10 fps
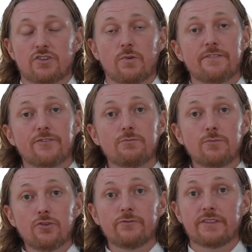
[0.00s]
So if you
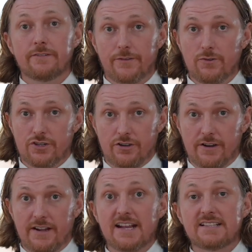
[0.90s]
move in the
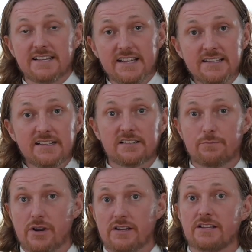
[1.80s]
future, it's easy to
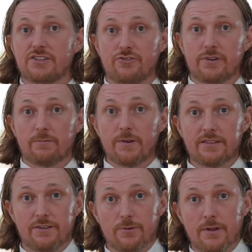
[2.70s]
bring this unit
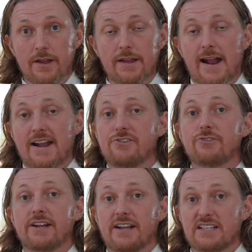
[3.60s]
with you. And
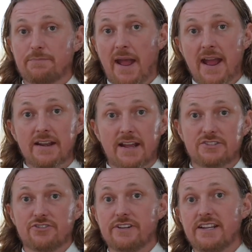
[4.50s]
you can expand
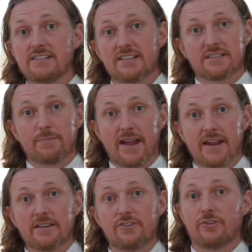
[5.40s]
as your needs
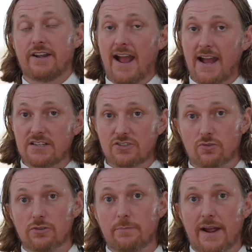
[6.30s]
expand. You can add
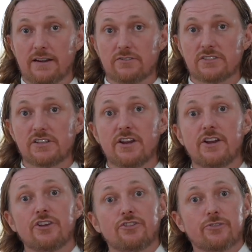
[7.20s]
solar panels.
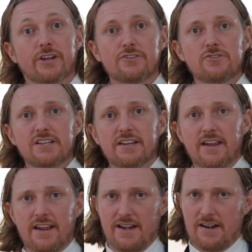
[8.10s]
You can use it
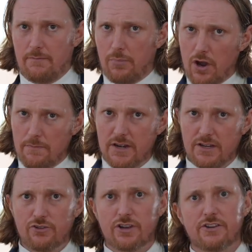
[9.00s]
in an
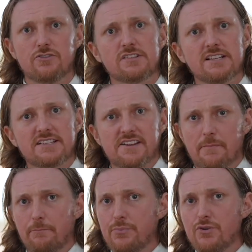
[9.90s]
apartment. You can use this in
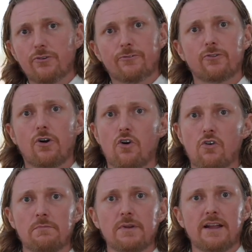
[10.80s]
a beautiful
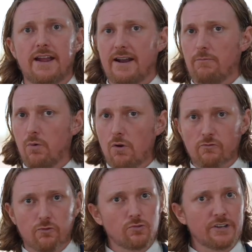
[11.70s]
home and it
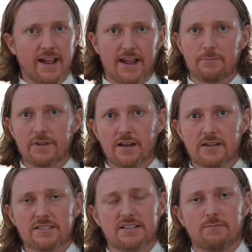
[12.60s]
won't ruin the
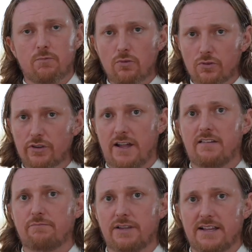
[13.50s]
ambiance. It won't look
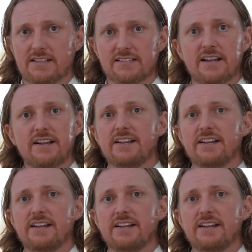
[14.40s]
out of place.